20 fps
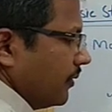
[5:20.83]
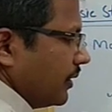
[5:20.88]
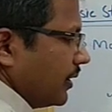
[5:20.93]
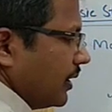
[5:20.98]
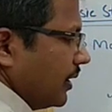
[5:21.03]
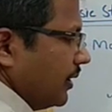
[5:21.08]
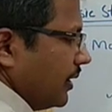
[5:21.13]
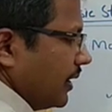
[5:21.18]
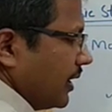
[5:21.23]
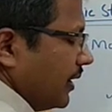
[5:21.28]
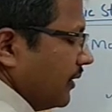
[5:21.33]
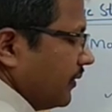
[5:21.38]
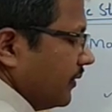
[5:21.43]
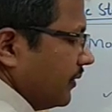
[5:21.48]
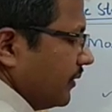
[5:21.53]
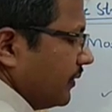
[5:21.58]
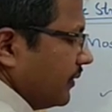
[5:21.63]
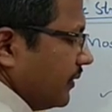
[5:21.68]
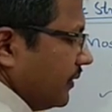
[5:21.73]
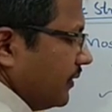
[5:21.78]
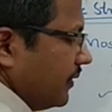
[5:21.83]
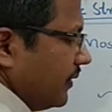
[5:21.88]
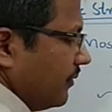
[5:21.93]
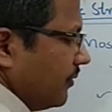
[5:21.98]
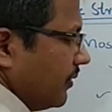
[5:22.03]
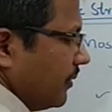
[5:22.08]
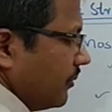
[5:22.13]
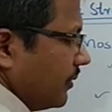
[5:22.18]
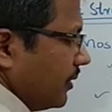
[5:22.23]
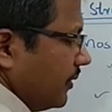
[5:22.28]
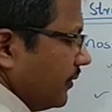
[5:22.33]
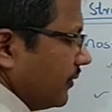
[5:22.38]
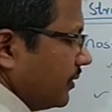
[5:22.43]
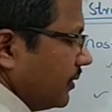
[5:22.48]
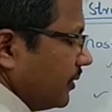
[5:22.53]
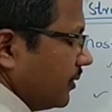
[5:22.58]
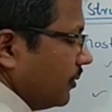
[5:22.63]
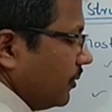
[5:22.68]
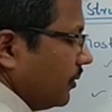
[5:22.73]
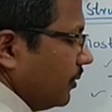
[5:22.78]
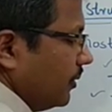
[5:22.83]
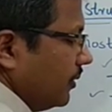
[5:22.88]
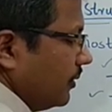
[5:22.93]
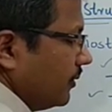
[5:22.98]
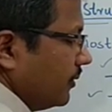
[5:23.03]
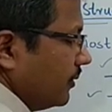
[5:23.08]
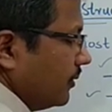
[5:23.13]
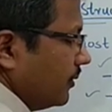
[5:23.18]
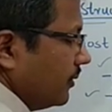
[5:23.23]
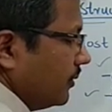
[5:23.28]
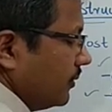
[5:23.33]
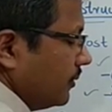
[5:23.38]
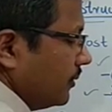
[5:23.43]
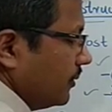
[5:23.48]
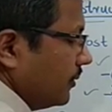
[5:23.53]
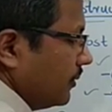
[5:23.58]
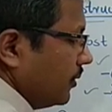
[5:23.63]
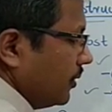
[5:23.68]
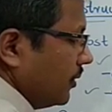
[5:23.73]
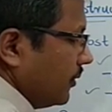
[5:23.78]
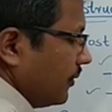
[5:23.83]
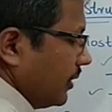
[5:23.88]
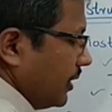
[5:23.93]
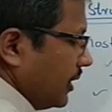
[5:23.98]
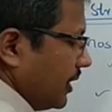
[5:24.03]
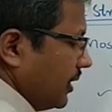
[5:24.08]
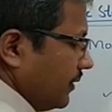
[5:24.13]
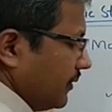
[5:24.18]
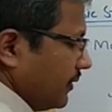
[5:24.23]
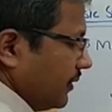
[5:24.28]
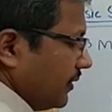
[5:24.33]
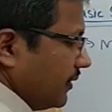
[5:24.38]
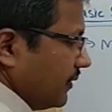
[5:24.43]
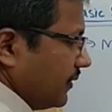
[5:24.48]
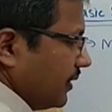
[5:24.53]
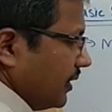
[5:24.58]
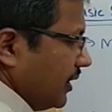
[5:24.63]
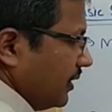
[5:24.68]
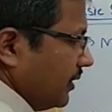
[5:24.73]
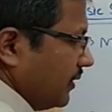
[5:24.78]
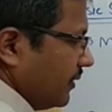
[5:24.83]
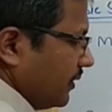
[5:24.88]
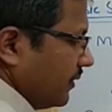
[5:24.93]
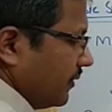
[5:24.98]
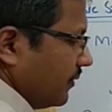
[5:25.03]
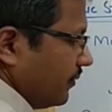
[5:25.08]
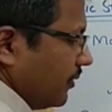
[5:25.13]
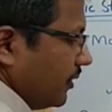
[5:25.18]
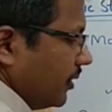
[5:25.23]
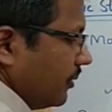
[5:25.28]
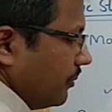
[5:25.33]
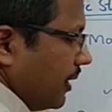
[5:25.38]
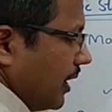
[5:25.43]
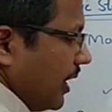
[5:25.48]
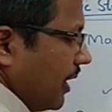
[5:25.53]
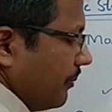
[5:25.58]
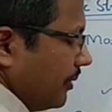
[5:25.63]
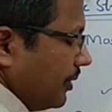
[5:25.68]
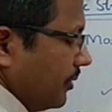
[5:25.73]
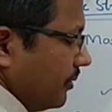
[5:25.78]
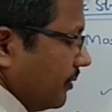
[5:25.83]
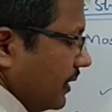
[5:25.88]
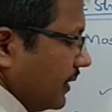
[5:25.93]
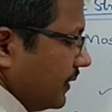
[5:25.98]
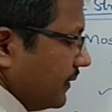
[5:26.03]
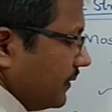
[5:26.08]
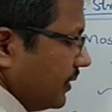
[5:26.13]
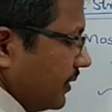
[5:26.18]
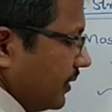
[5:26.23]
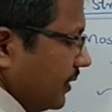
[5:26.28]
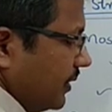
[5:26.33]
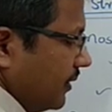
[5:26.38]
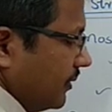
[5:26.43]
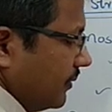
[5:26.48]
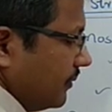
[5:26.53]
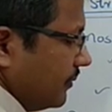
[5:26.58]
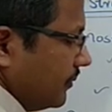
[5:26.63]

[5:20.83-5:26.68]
They can synthesize it from glycerol. They can synthesize it from amino acid,